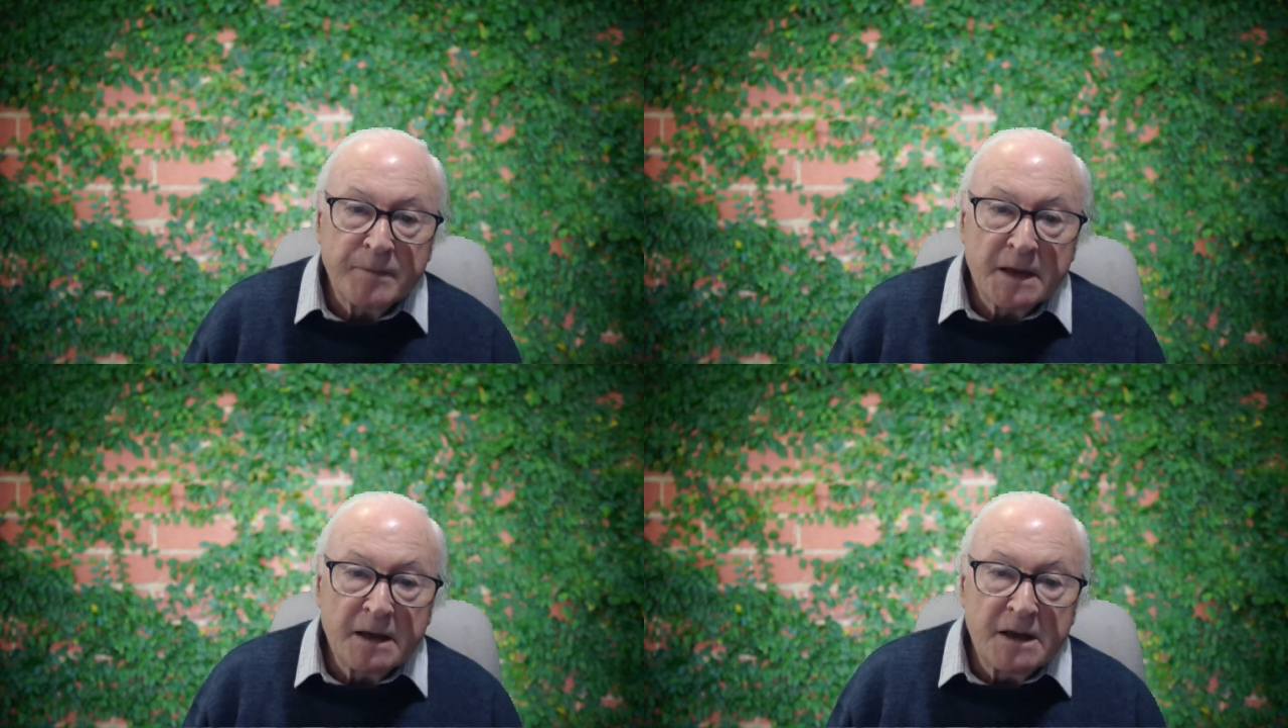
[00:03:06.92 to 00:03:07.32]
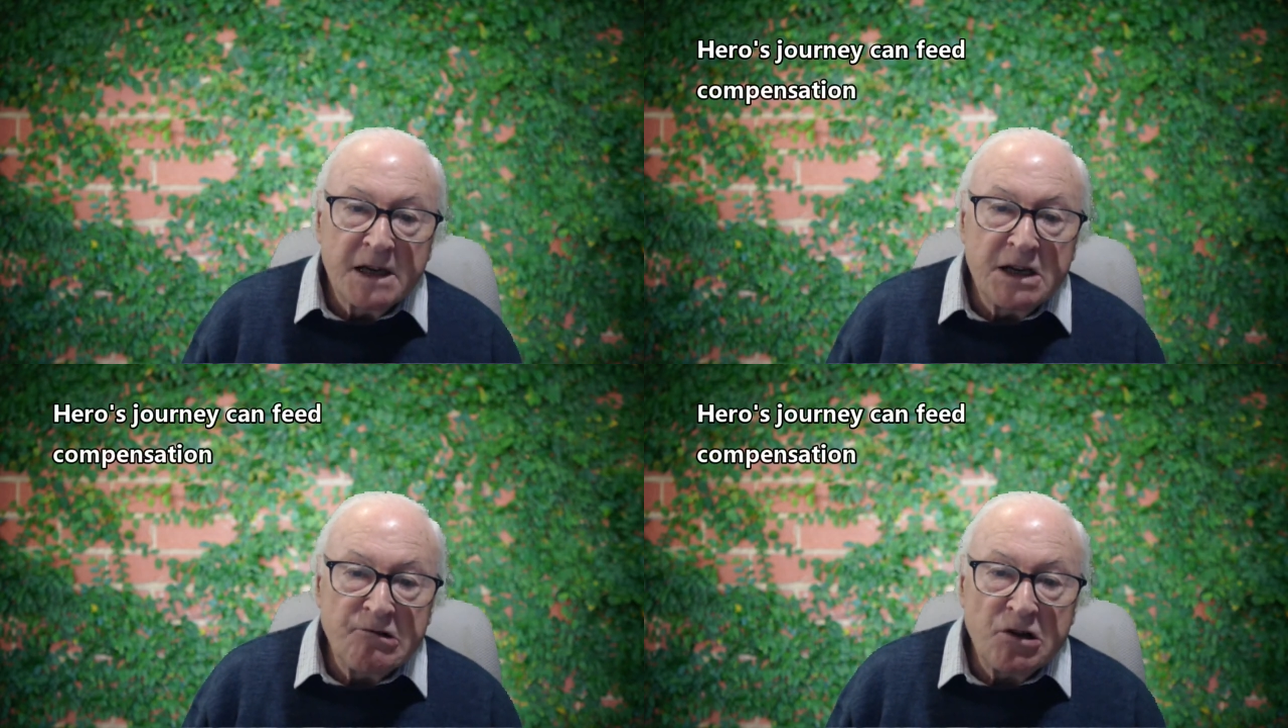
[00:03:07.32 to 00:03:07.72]

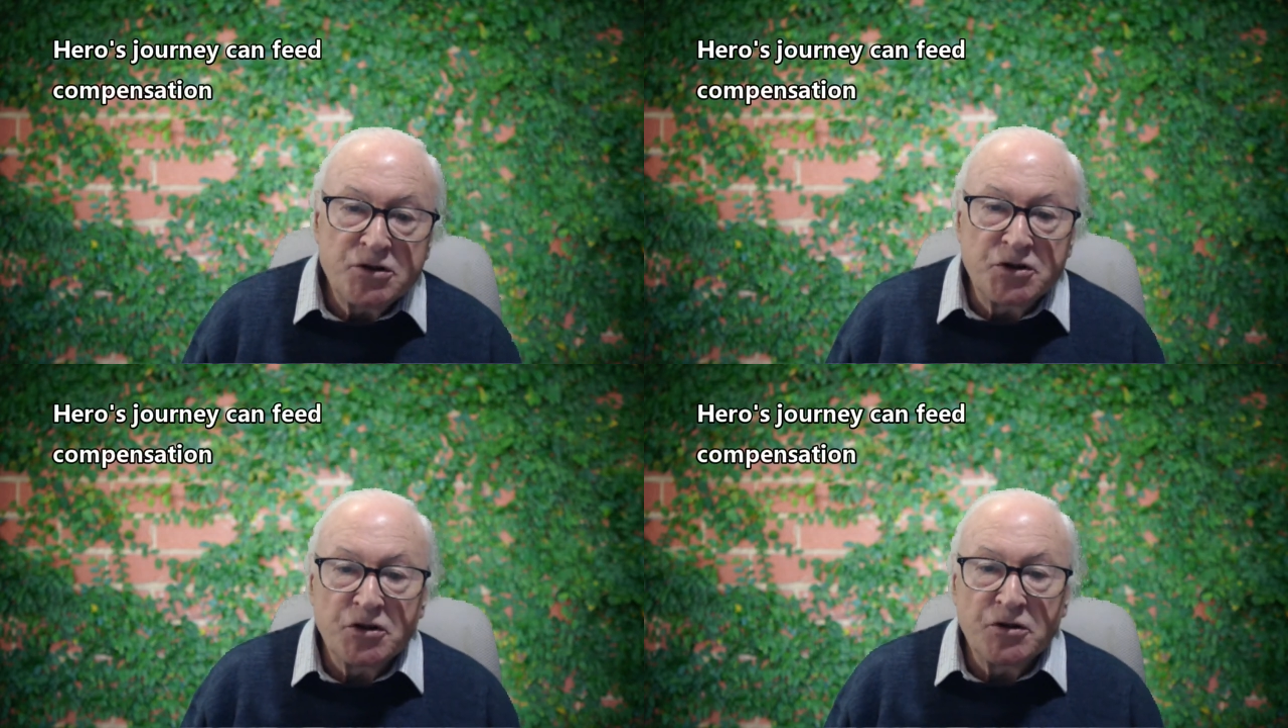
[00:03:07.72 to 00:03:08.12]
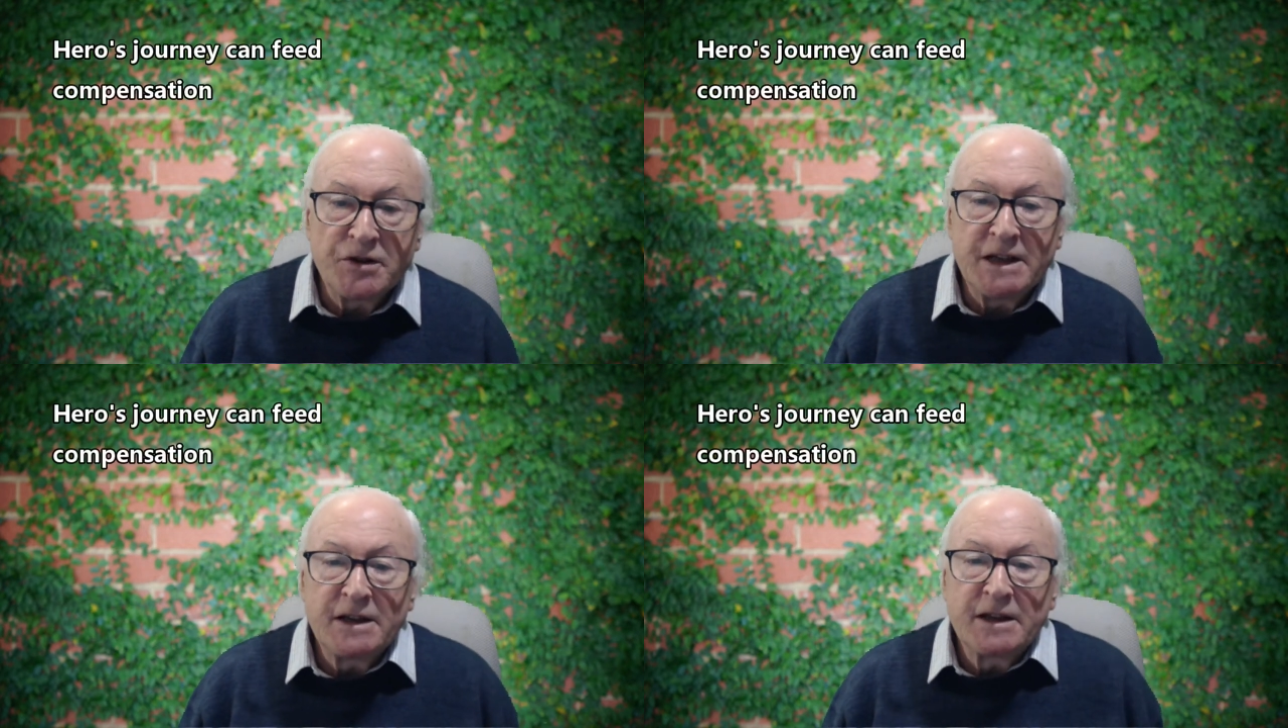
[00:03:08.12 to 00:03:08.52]
Hero's journey
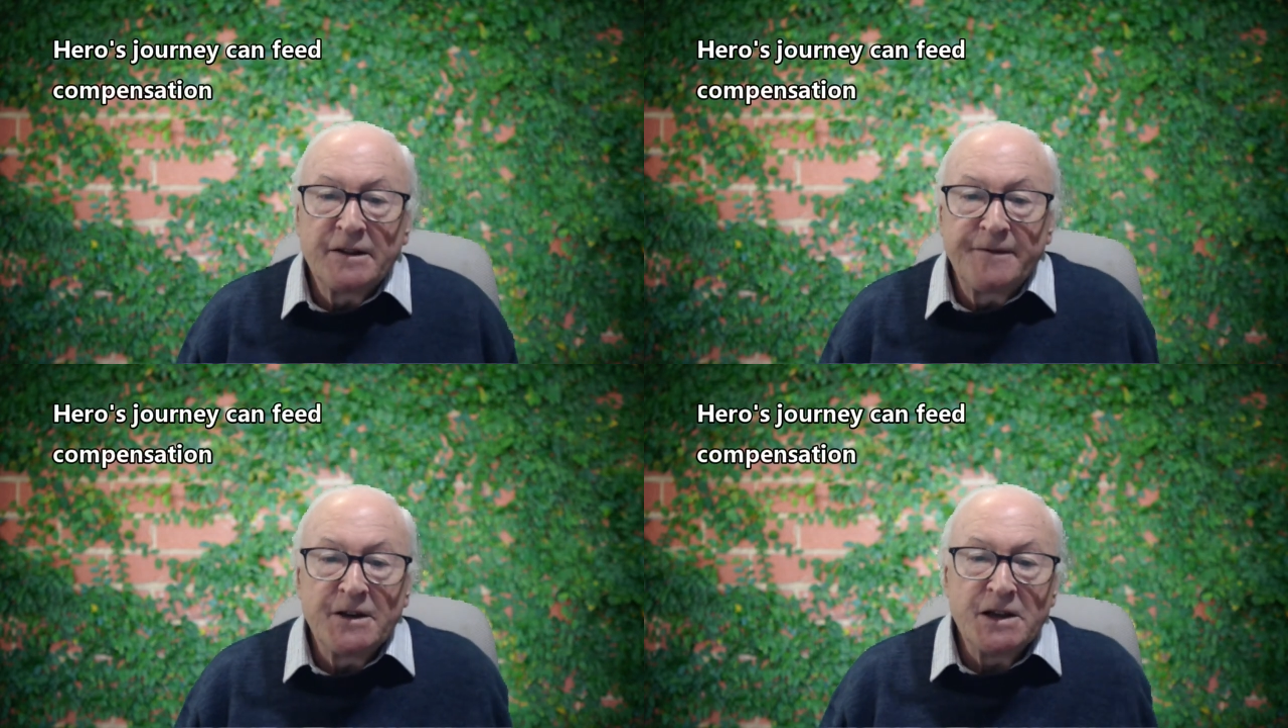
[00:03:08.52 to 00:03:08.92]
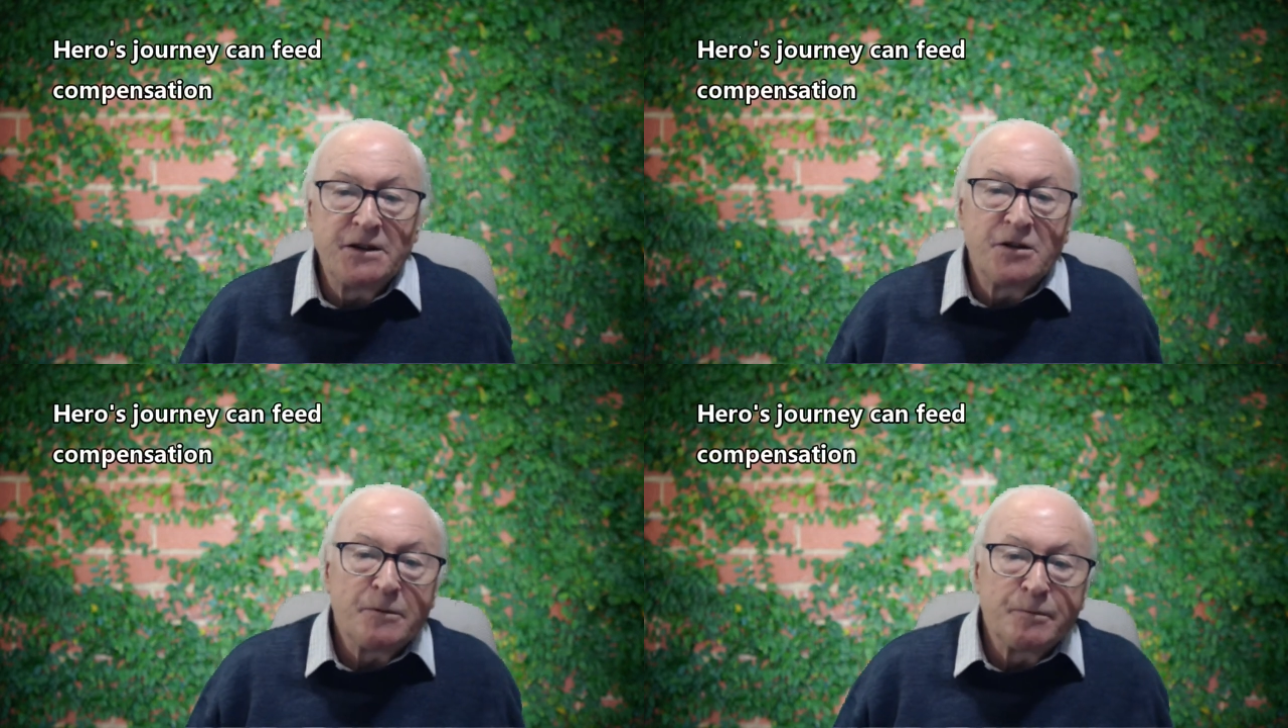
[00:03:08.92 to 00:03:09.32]
can feed
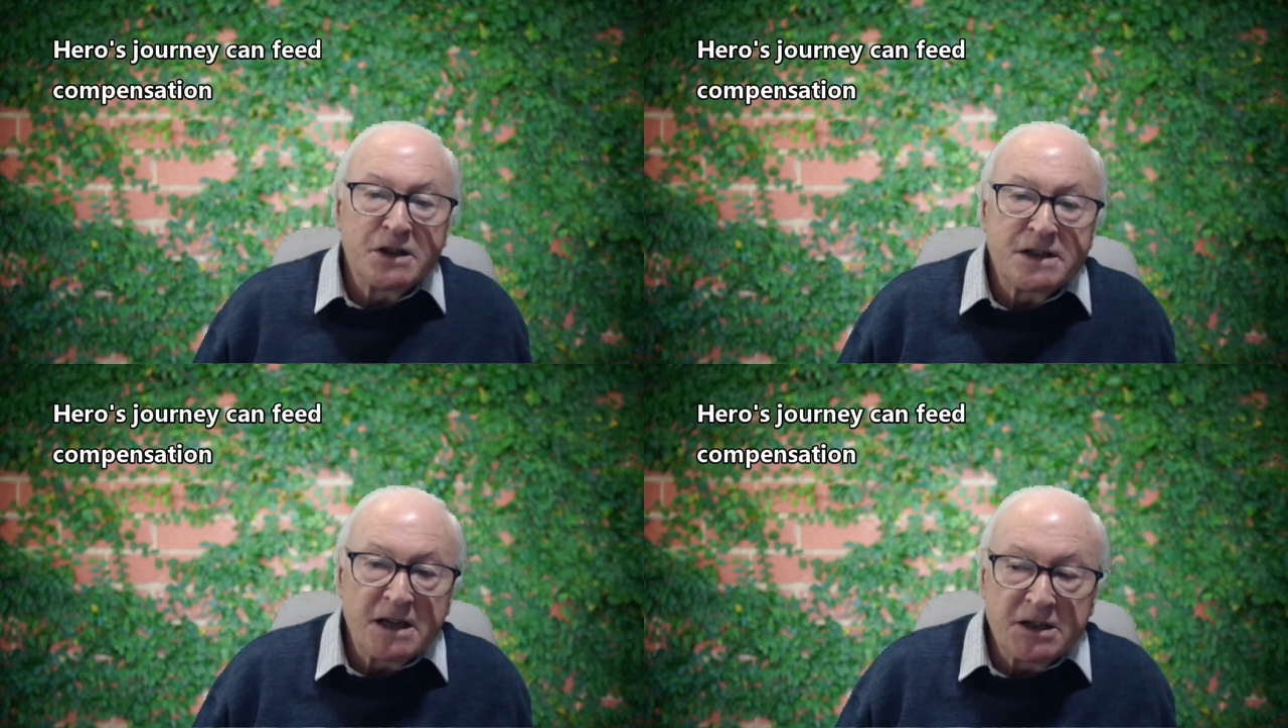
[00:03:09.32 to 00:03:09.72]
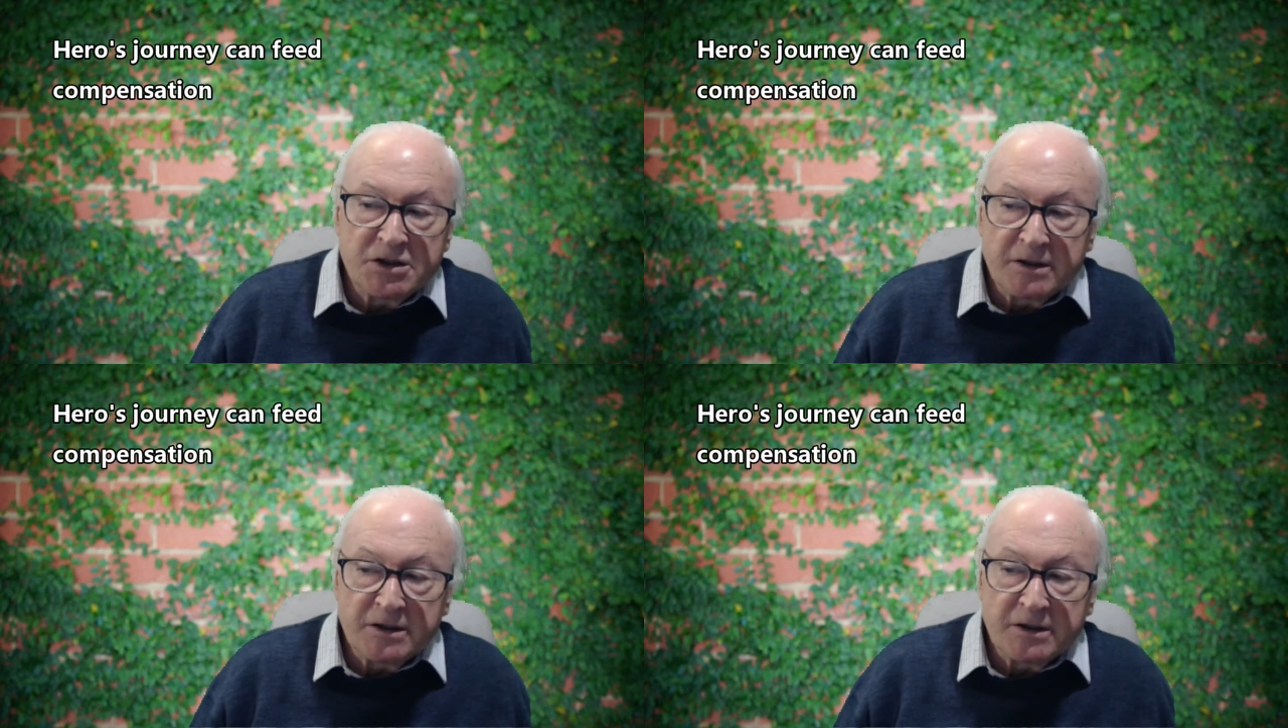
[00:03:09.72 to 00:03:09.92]
compensation.